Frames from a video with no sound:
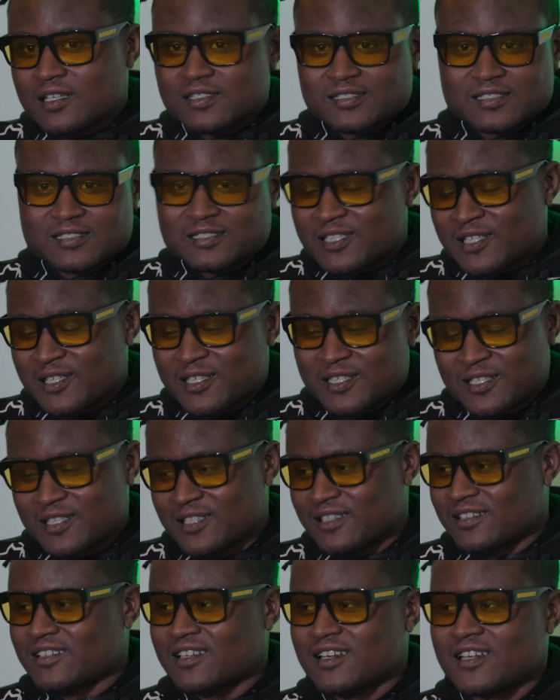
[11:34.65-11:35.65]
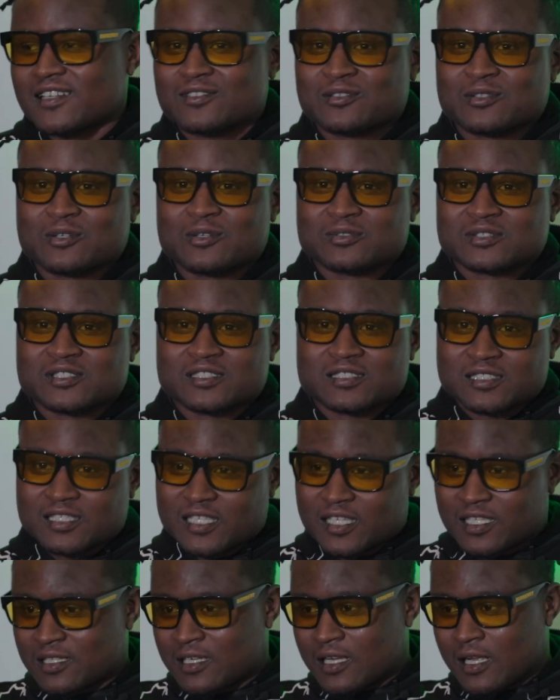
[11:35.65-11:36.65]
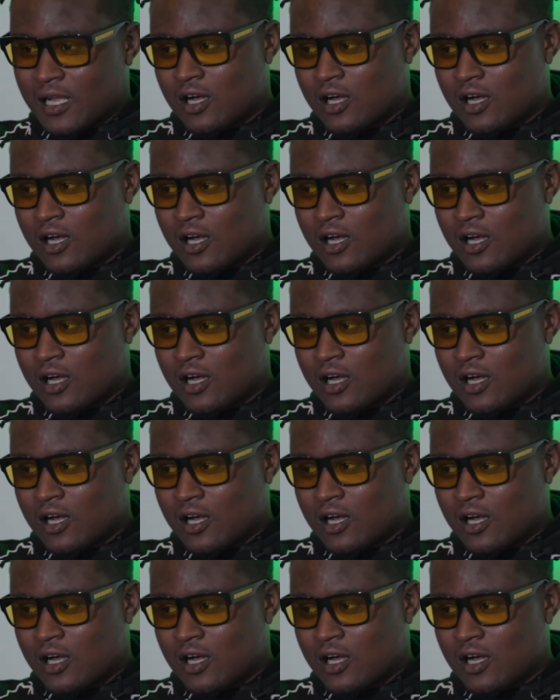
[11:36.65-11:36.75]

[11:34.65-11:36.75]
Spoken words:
just getting it in, like, you know, getting